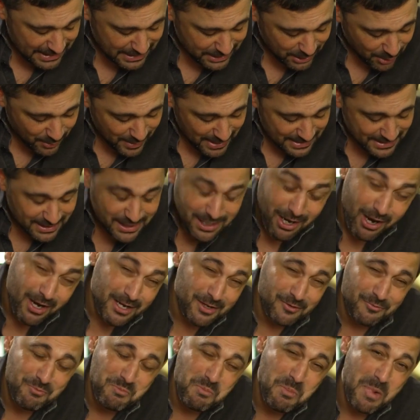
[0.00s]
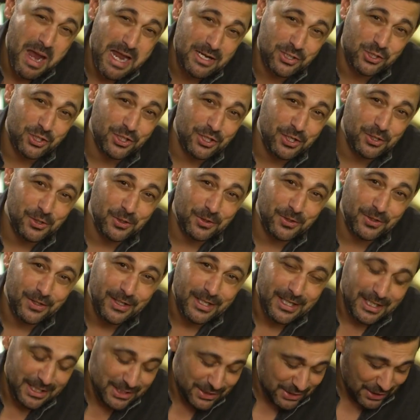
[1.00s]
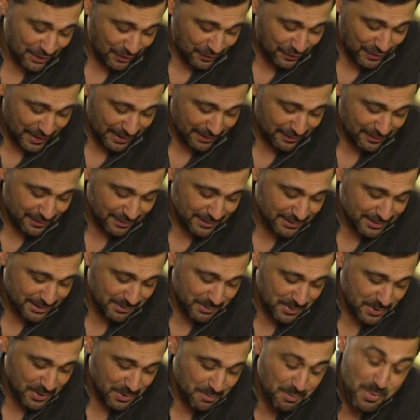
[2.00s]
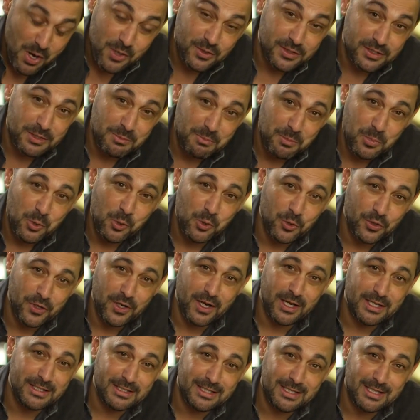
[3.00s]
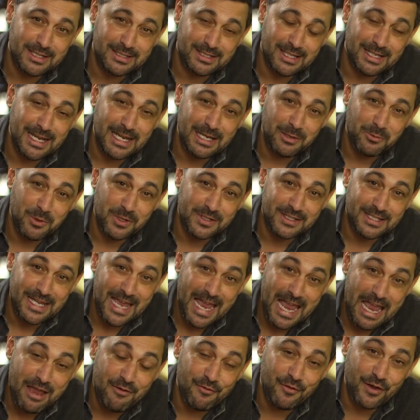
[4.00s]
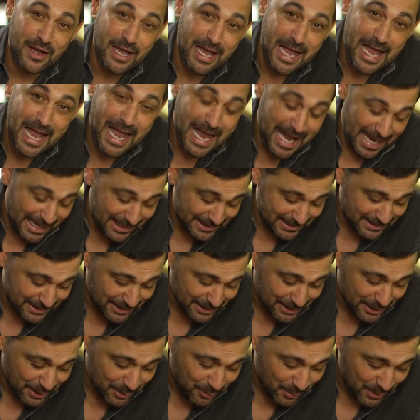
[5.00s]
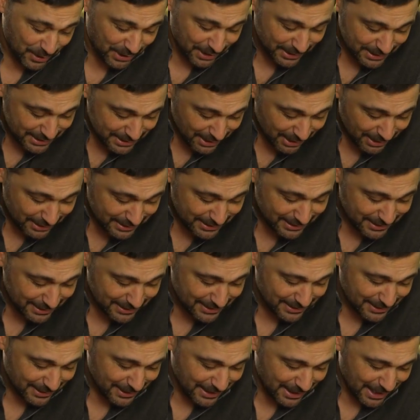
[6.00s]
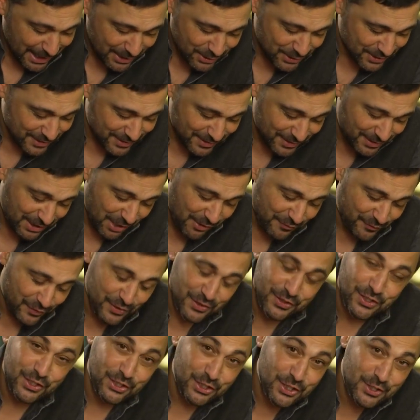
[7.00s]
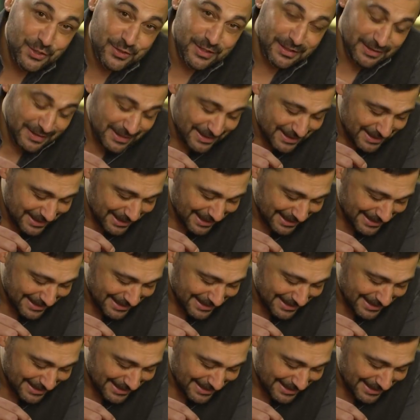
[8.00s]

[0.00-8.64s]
And so it's kind of magical to think that some of the most important ideas that anyone's ever had were conducted and discovered using this